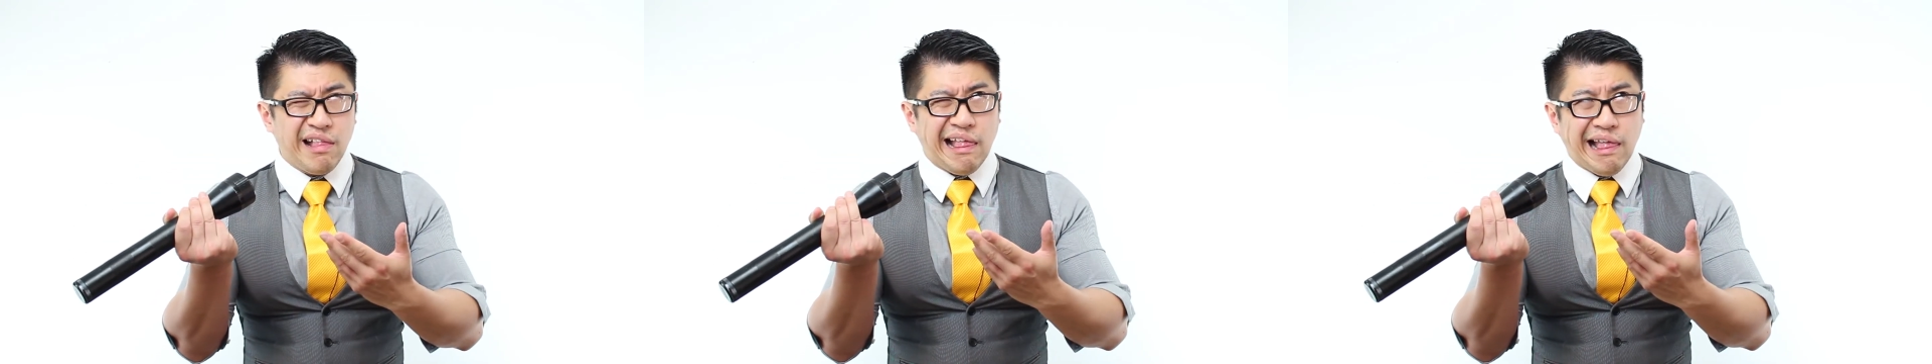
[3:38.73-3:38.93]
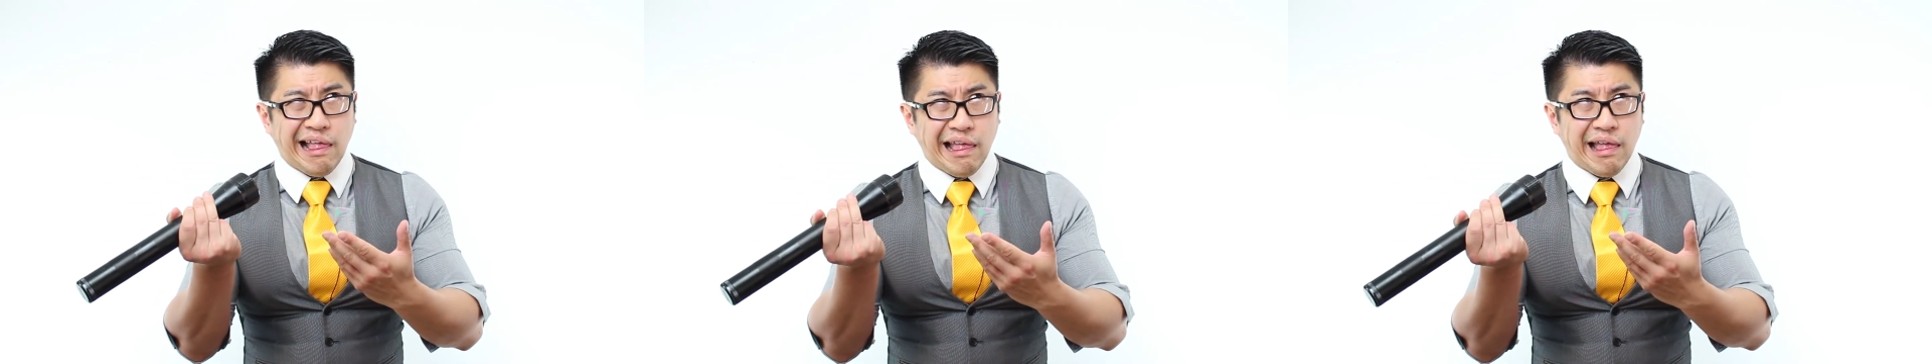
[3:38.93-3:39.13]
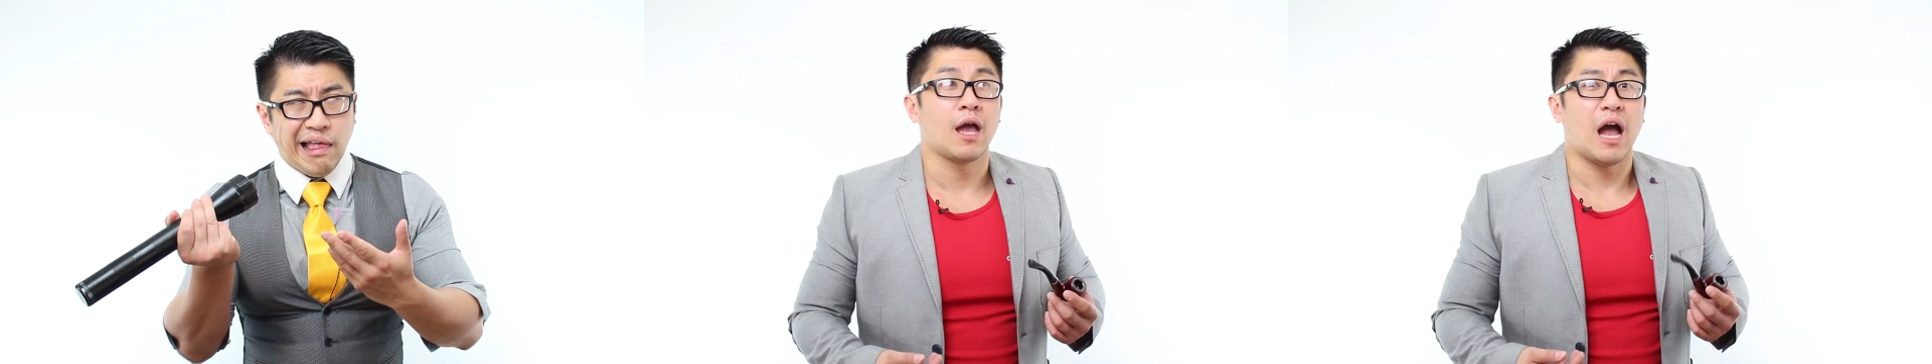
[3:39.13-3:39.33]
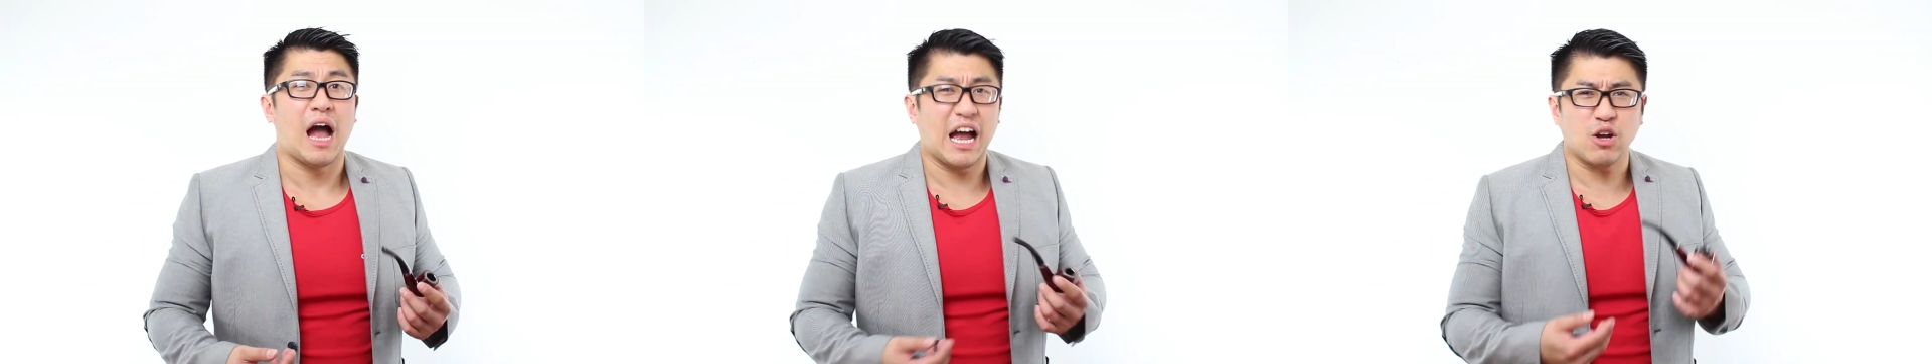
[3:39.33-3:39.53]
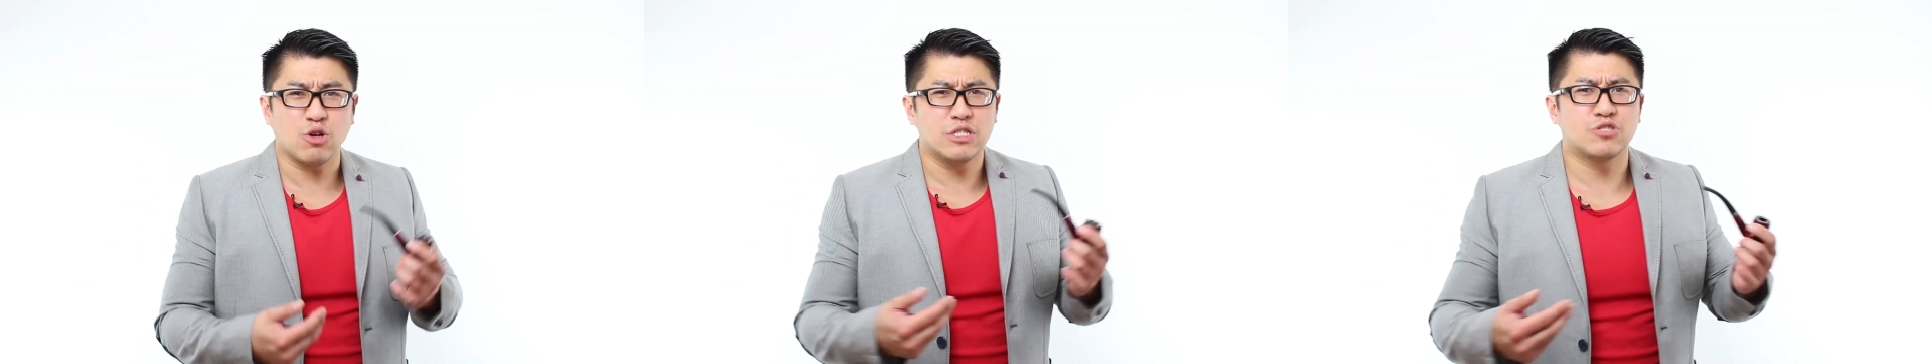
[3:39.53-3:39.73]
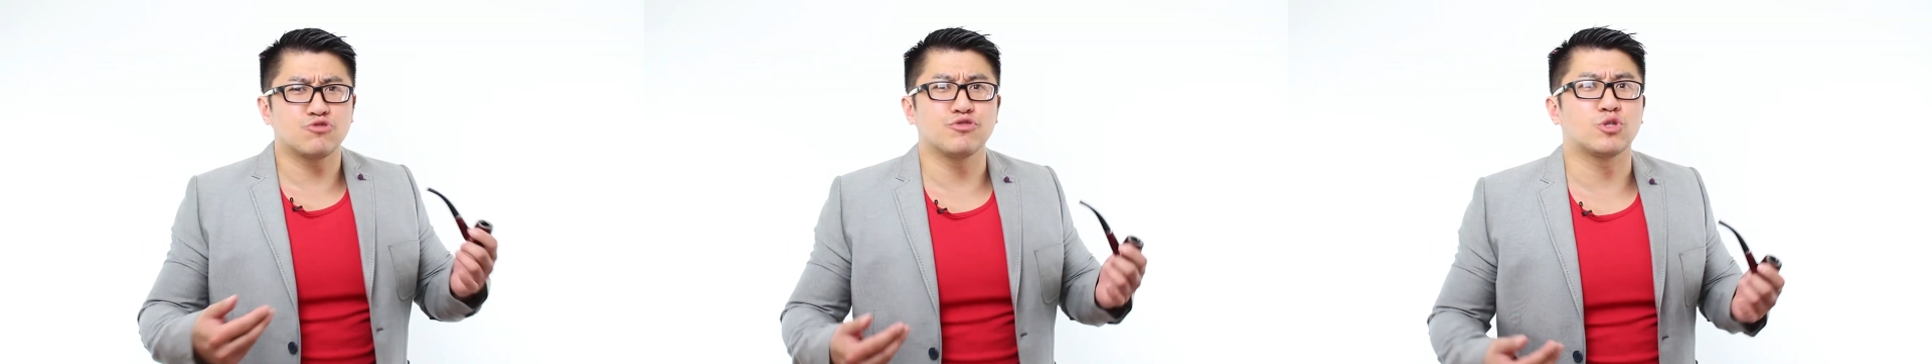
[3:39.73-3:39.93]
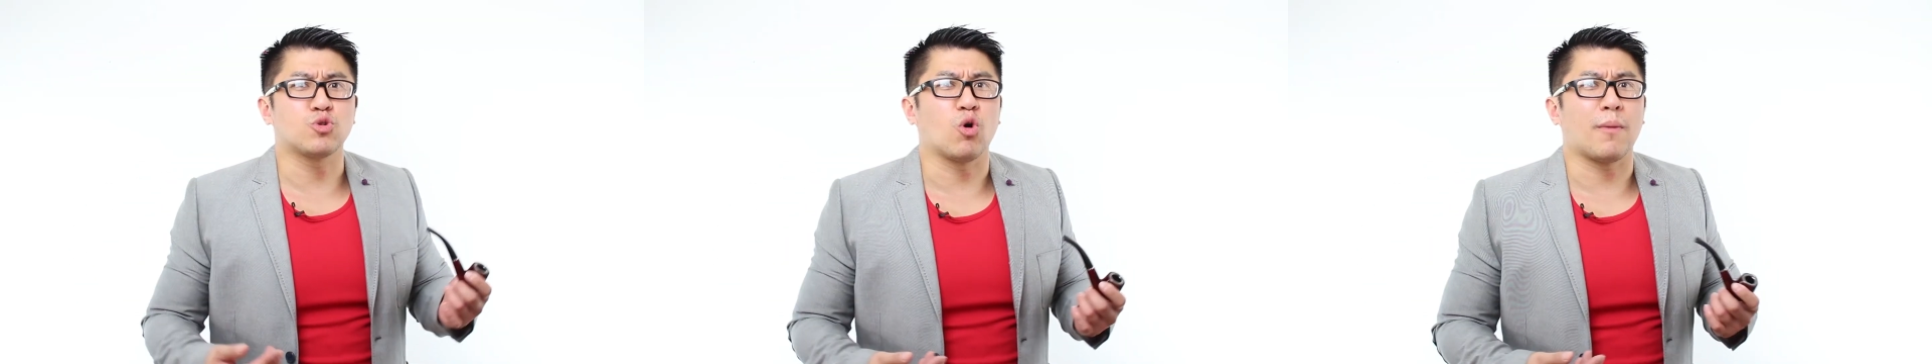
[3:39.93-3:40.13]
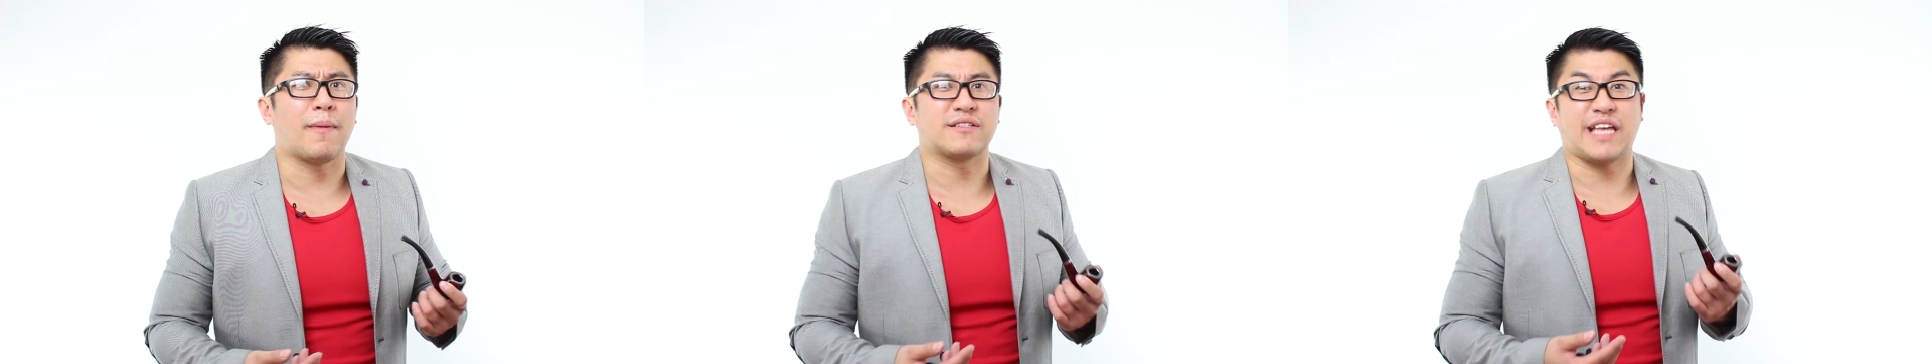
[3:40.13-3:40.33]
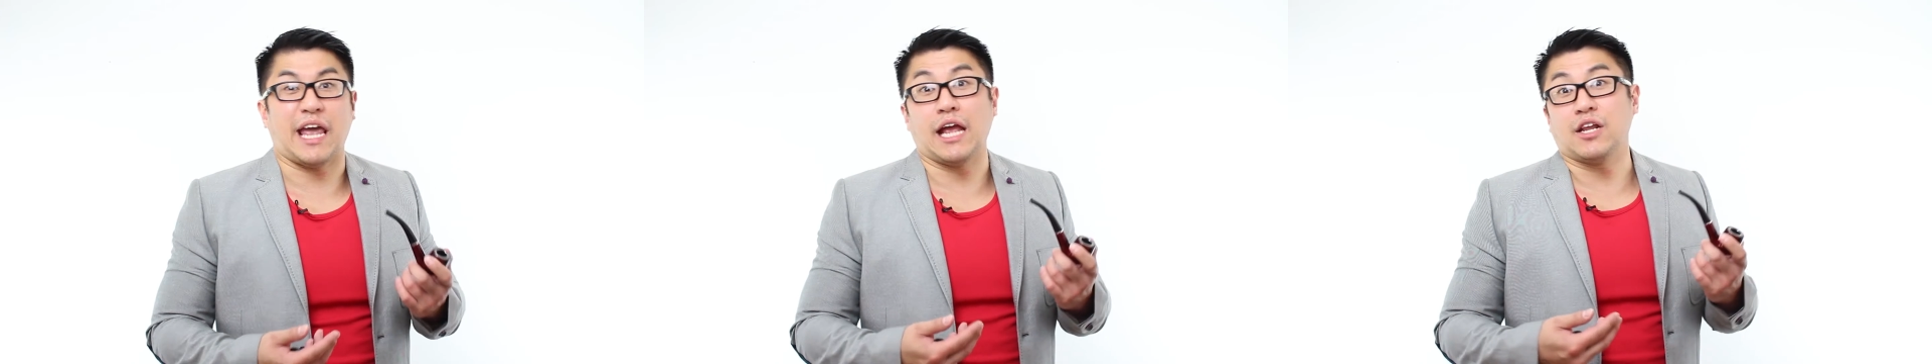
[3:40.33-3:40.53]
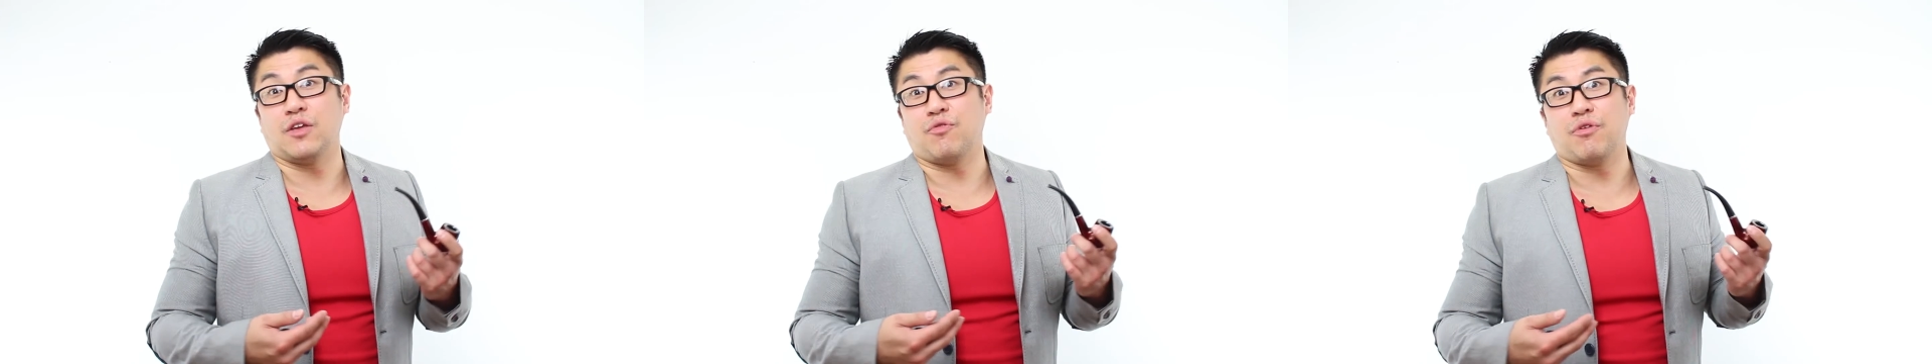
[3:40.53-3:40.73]
I could literally talk about
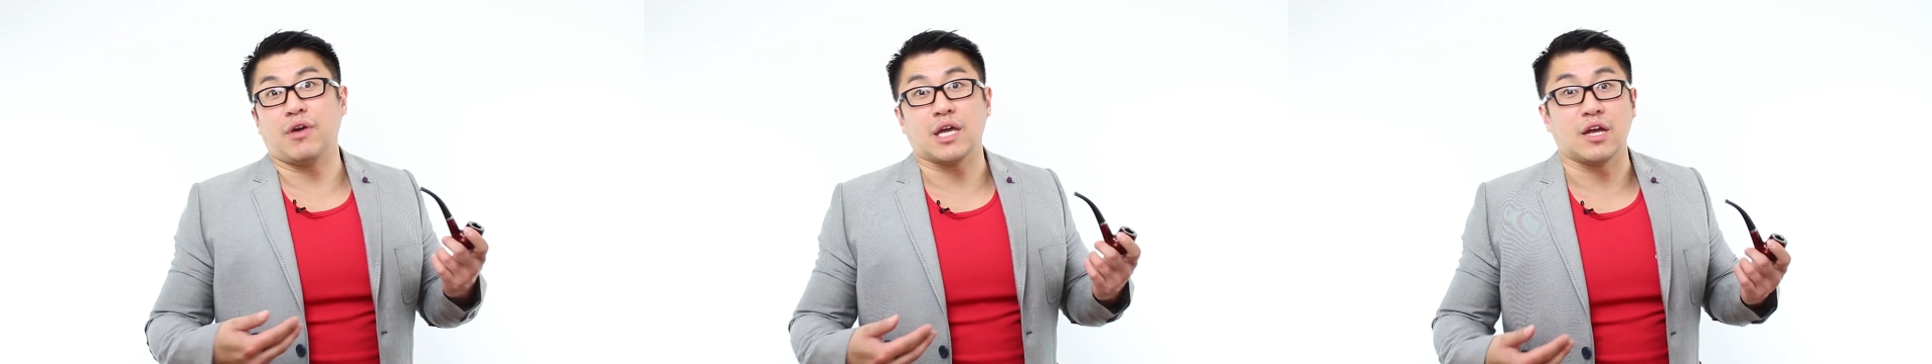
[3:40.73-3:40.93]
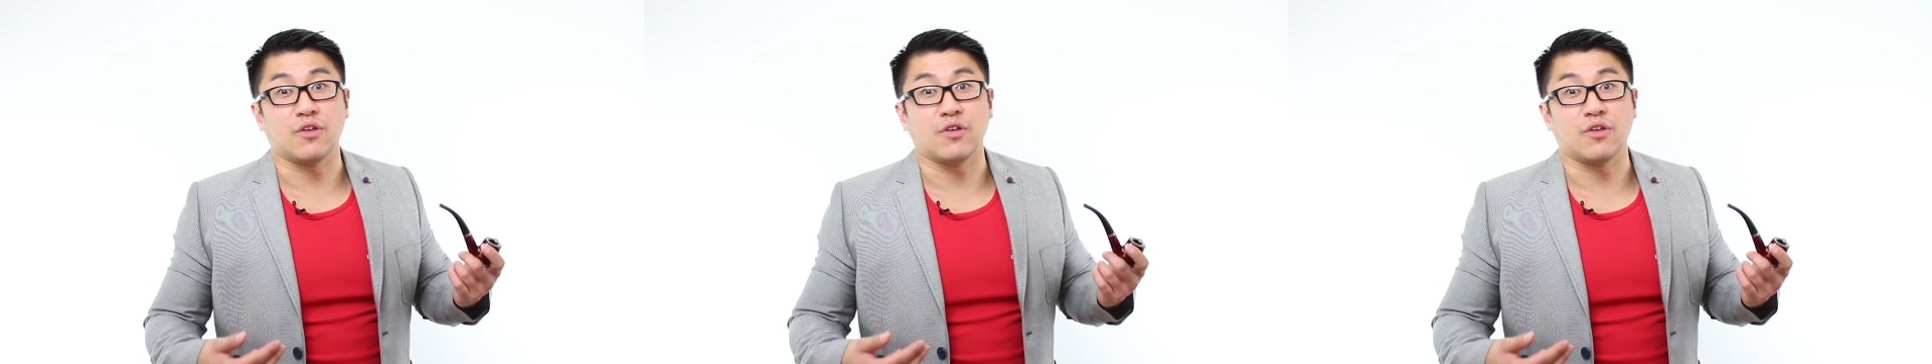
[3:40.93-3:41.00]
anything